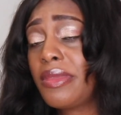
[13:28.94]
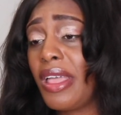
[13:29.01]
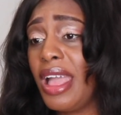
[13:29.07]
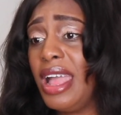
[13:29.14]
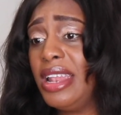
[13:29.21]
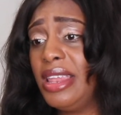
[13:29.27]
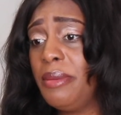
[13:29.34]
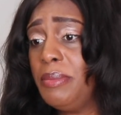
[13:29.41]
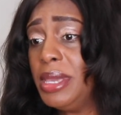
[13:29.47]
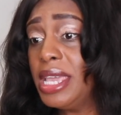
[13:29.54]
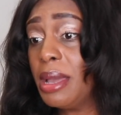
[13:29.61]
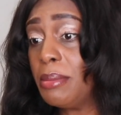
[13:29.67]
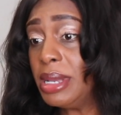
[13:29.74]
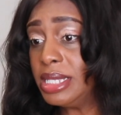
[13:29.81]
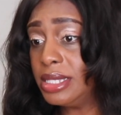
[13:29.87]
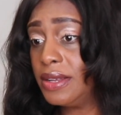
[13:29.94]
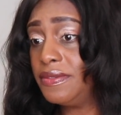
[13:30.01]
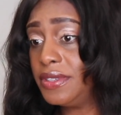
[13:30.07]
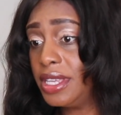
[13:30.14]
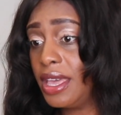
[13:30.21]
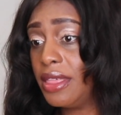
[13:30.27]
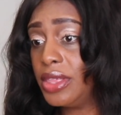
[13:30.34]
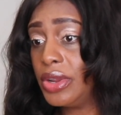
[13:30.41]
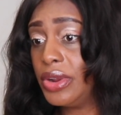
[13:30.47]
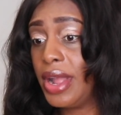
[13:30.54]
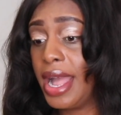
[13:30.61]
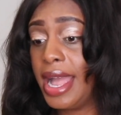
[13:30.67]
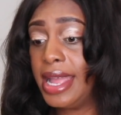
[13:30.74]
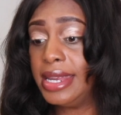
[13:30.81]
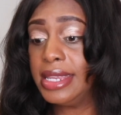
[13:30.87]
and let me get myself together
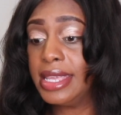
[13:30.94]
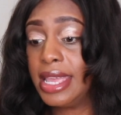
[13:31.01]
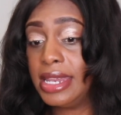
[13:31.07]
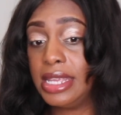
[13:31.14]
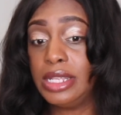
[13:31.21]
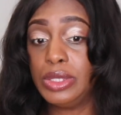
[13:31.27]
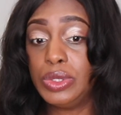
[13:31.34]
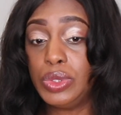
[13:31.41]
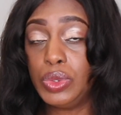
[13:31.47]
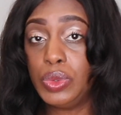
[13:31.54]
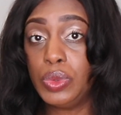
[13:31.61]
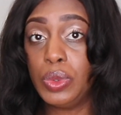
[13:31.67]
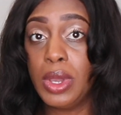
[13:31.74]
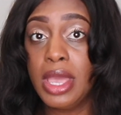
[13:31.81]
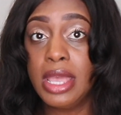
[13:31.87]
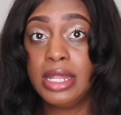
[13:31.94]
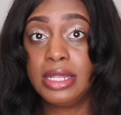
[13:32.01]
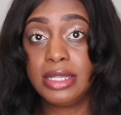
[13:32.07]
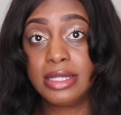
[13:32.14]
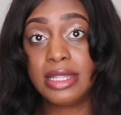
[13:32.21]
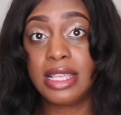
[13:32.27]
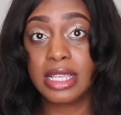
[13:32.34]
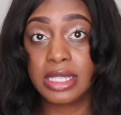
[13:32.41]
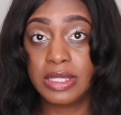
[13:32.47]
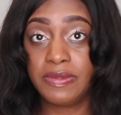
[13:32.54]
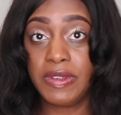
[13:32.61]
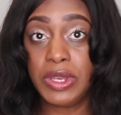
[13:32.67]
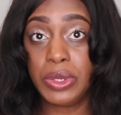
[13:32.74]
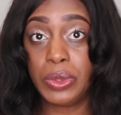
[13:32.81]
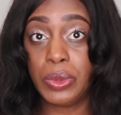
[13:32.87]
and get into this next
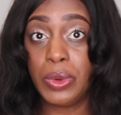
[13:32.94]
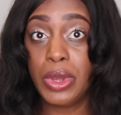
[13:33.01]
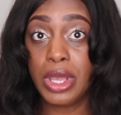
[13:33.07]
video.